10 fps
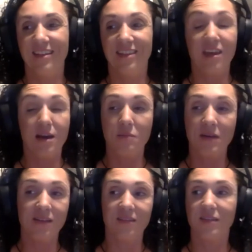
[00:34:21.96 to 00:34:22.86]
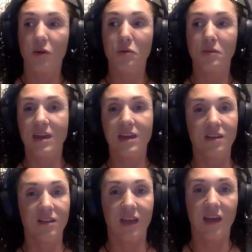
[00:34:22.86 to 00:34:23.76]
they come in so
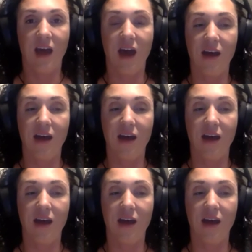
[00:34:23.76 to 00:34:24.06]
lean. Like